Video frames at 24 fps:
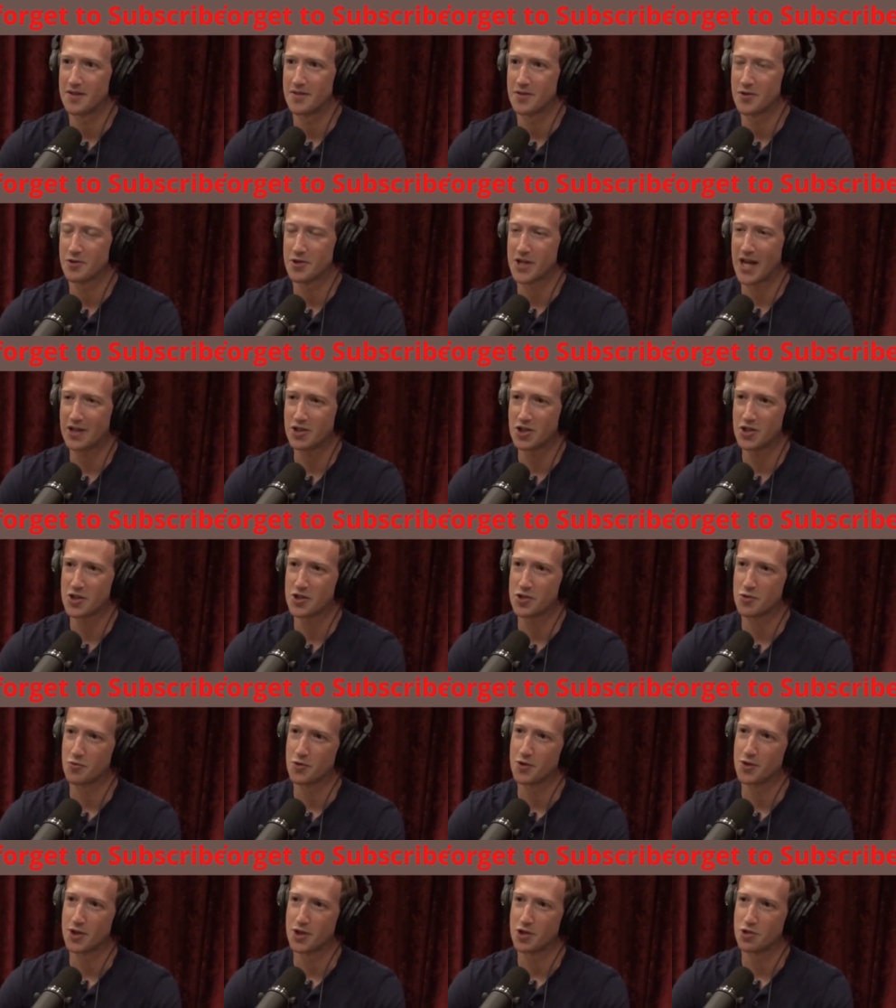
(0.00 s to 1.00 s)
There's actually this
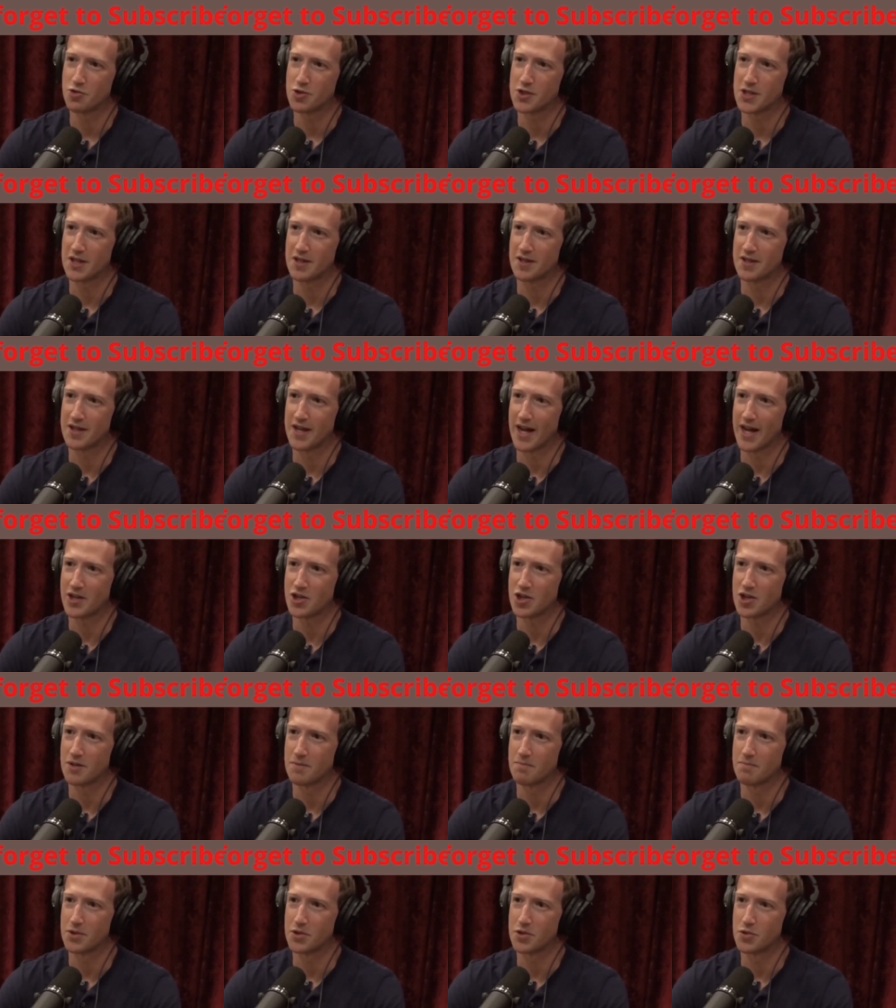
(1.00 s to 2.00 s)
really interesting
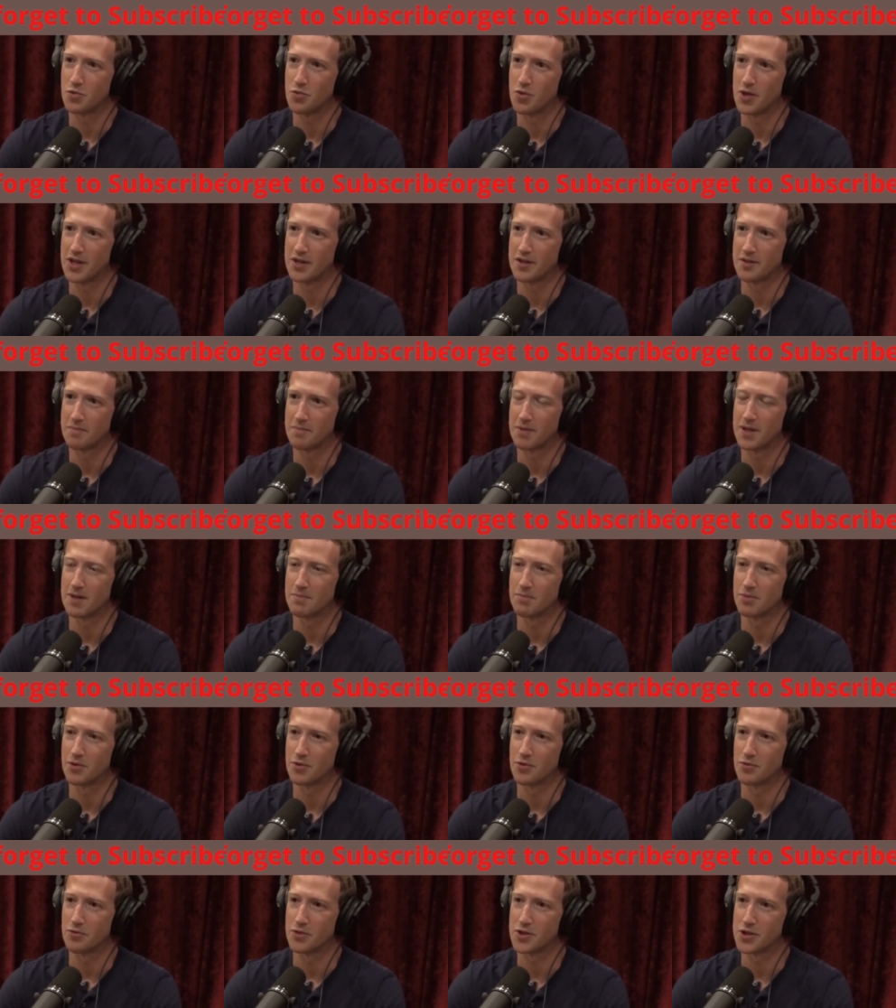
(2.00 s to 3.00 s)
connection between people
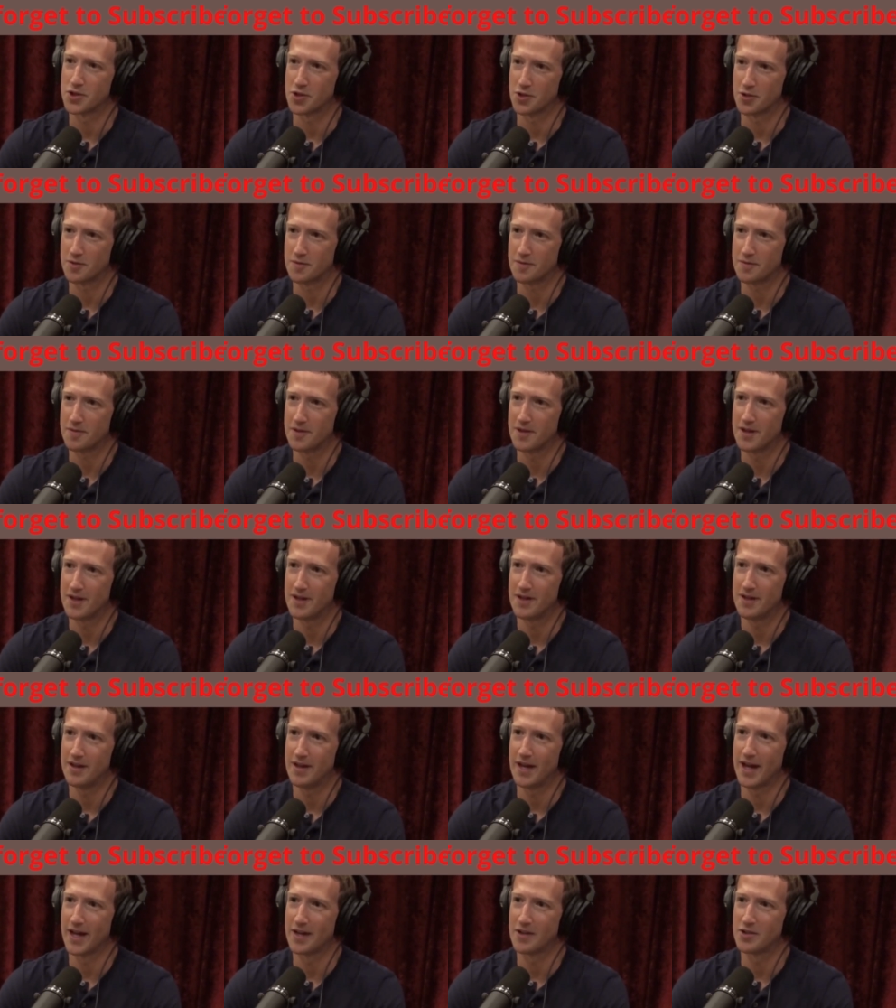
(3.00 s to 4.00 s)
who surf
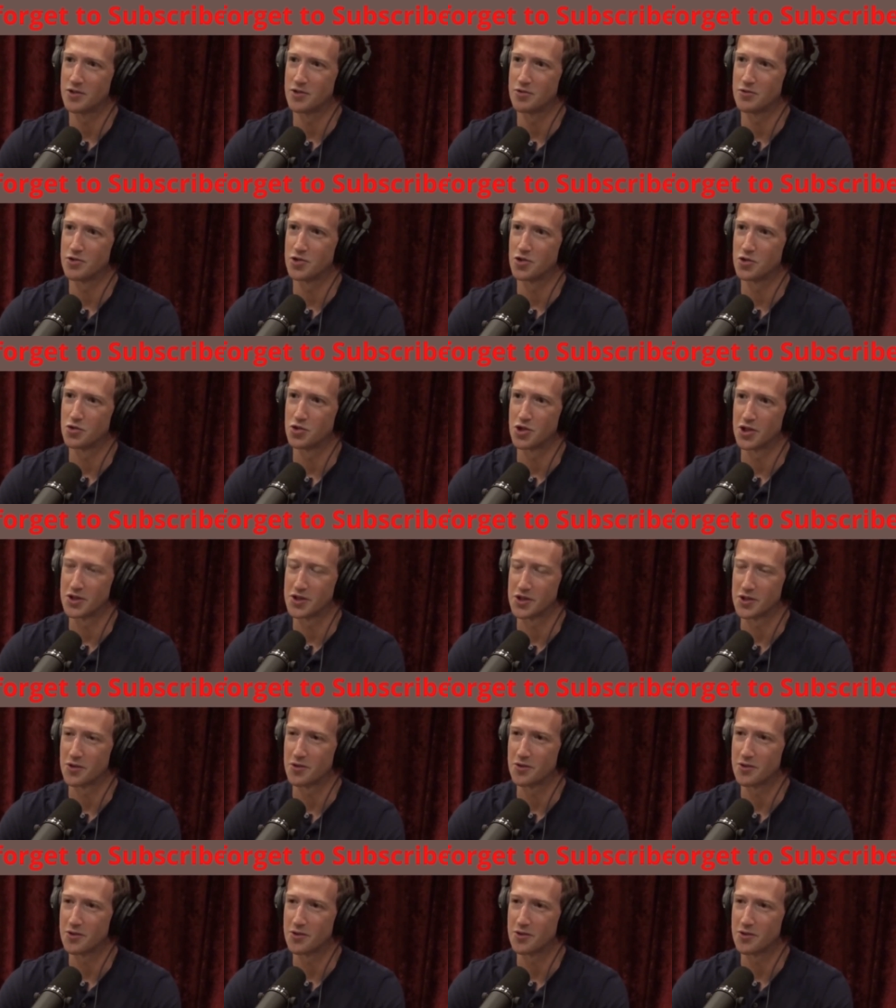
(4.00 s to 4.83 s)
and do Jiu Jitsu.